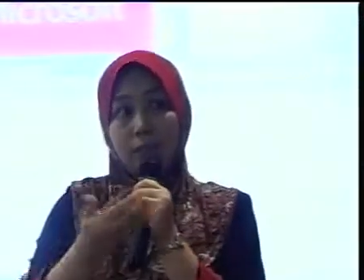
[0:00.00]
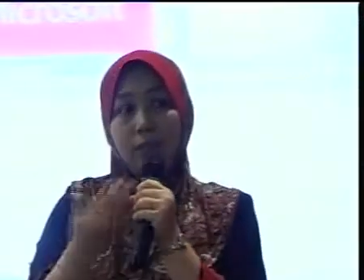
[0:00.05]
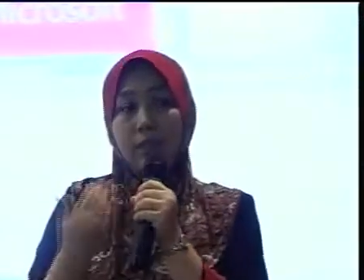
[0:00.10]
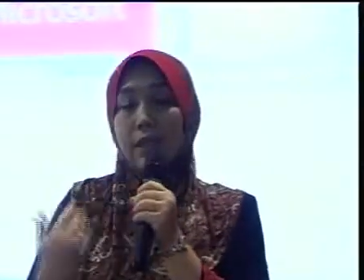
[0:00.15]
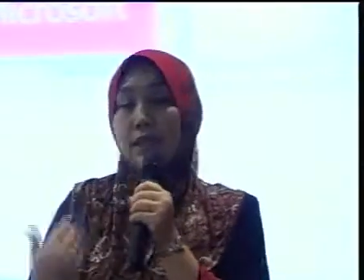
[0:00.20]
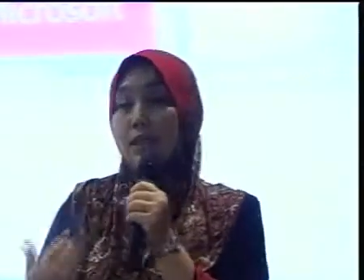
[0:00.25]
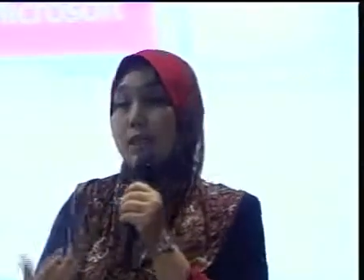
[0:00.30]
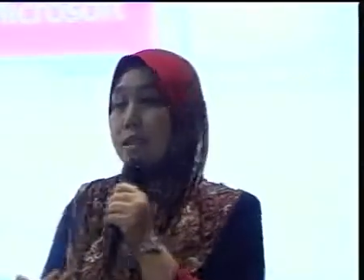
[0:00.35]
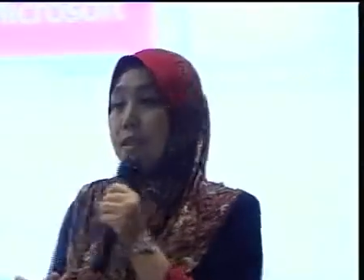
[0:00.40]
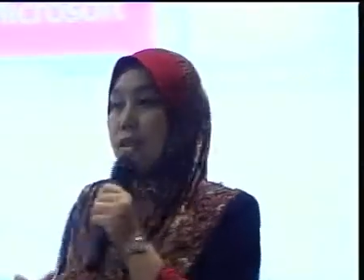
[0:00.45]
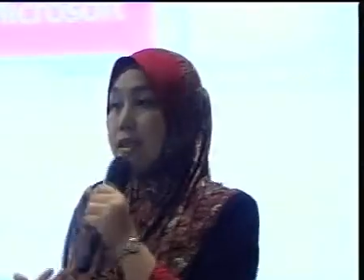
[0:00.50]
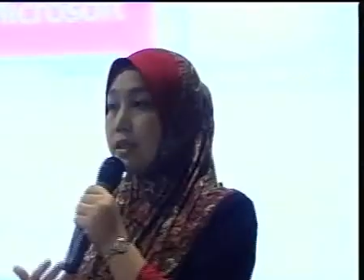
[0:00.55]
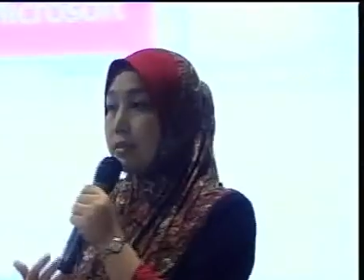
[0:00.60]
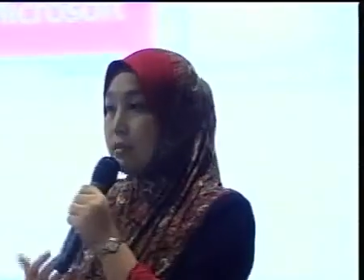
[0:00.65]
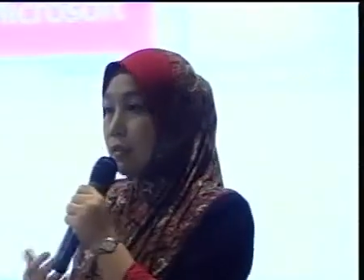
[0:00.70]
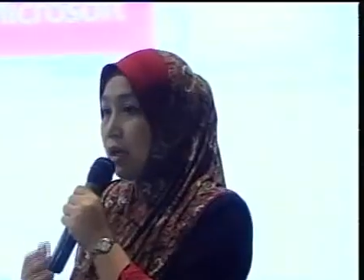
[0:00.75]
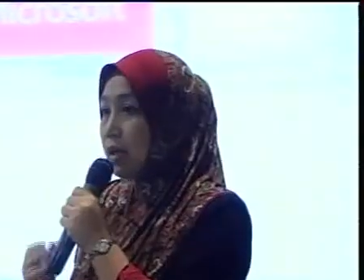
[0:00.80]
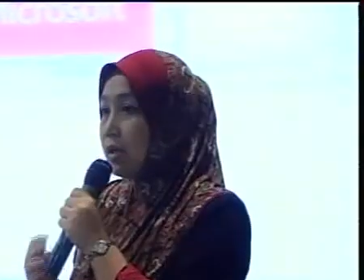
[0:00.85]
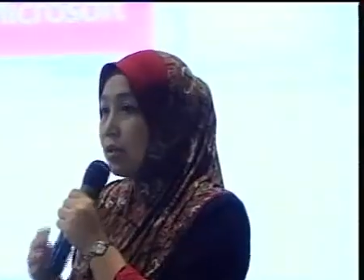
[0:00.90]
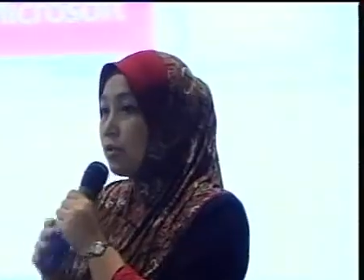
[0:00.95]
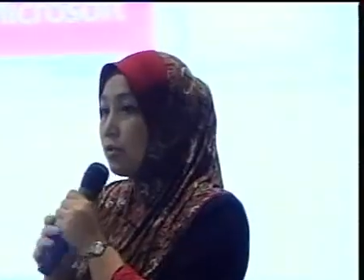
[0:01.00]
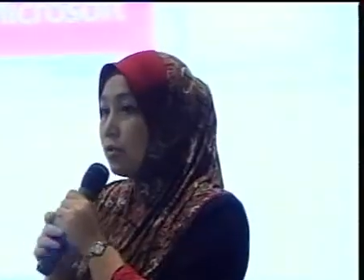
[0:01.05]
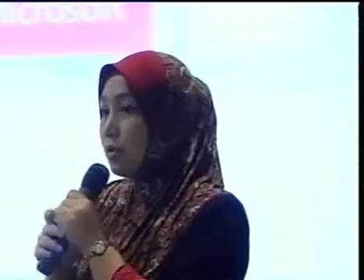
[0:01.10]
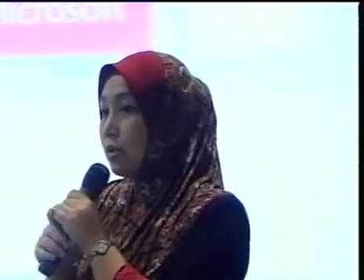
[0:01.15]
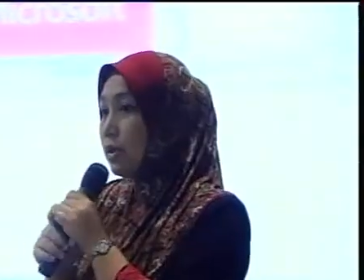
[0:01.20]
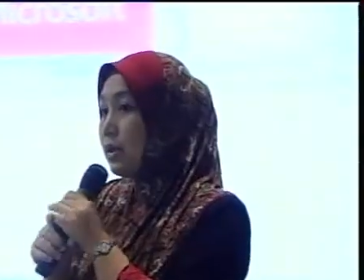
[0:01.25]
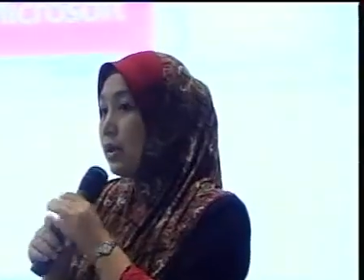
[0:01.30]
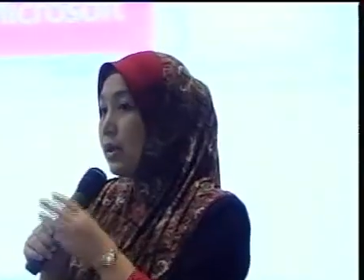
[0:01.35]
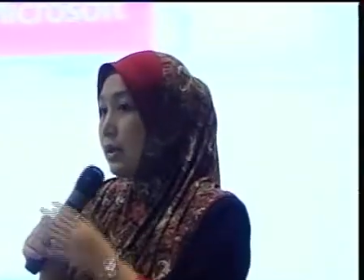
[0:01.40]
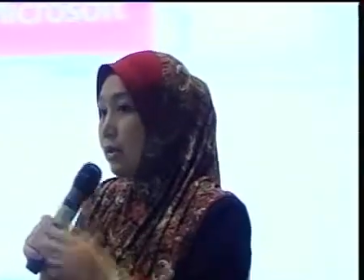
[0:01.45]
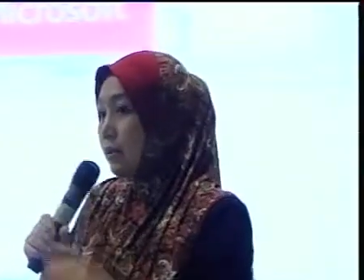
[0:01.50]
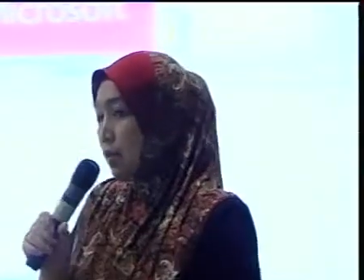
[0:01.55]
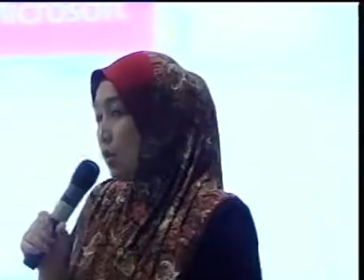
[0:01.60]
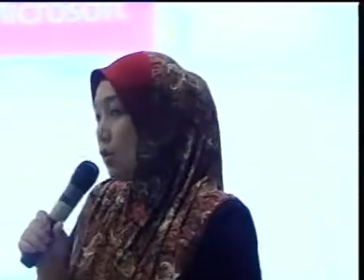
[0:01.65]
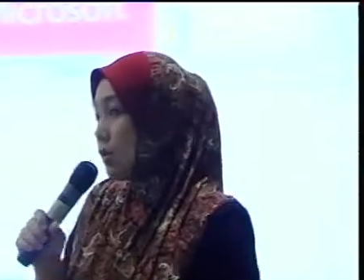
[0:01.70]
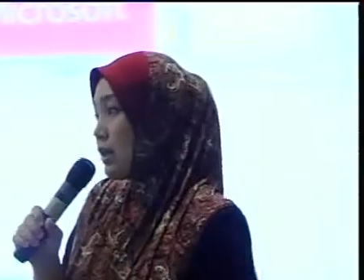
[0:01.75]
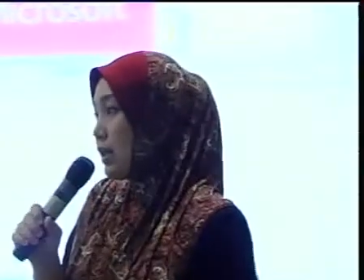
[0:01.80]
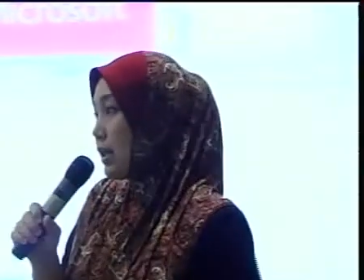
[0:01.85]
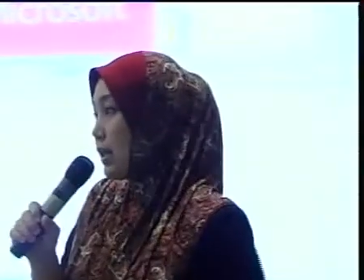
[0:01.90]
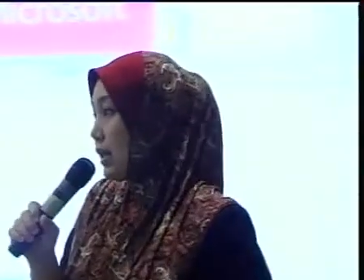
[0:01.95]
teachers in my school,
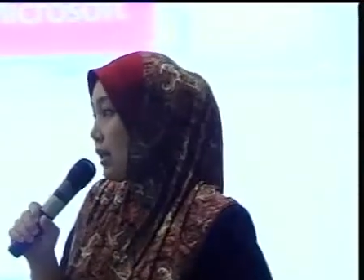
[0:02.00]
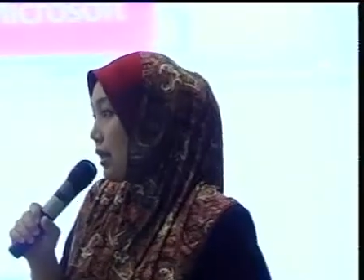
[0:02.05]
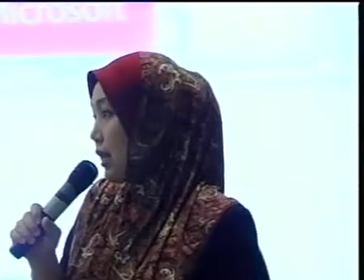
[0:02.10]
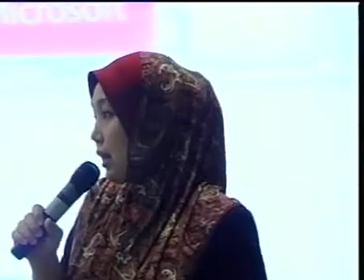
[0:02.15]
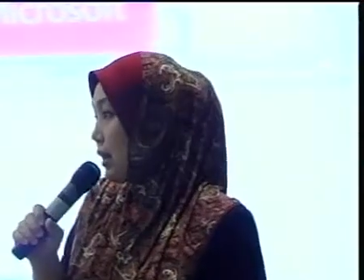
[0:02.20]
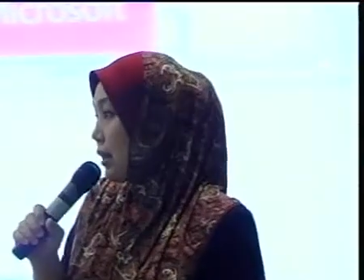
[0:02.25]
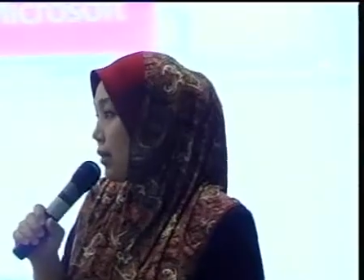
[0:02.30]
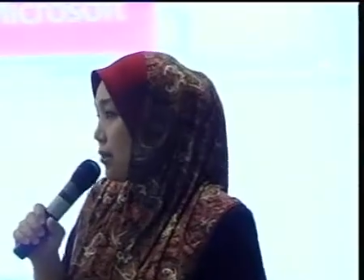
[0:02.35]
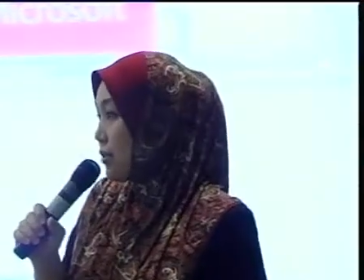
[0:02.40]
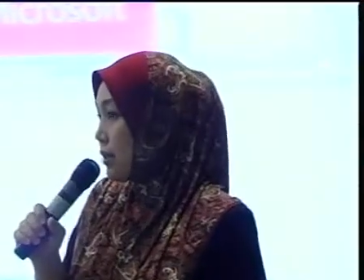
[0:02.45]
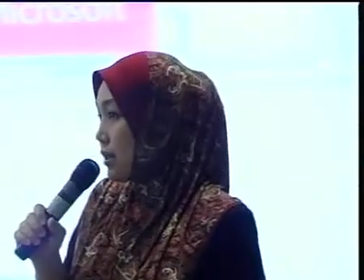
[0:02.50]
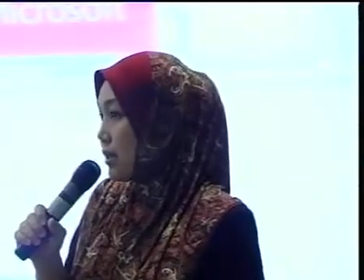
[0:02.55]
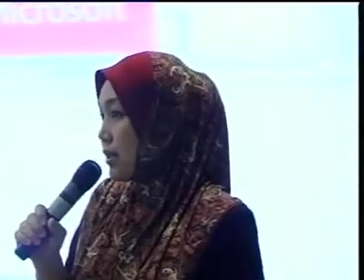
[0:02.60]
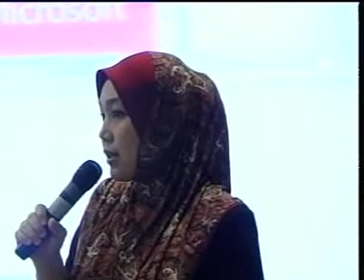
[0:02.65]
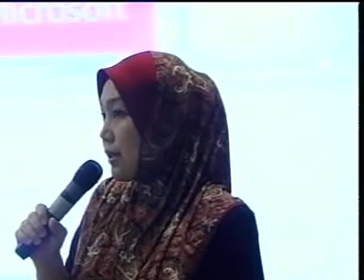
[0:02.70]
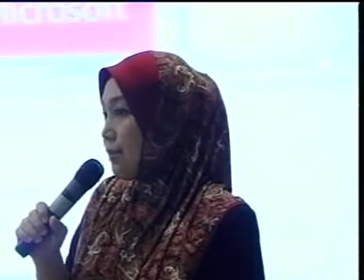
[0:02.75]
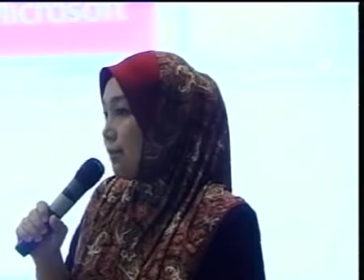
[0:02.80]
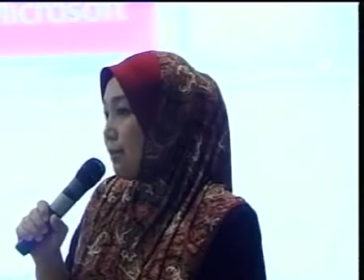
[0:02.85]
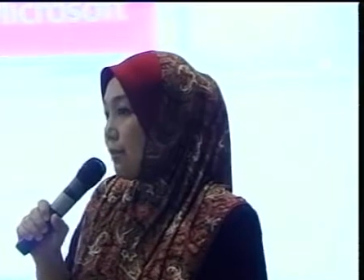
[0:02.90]
mostly they use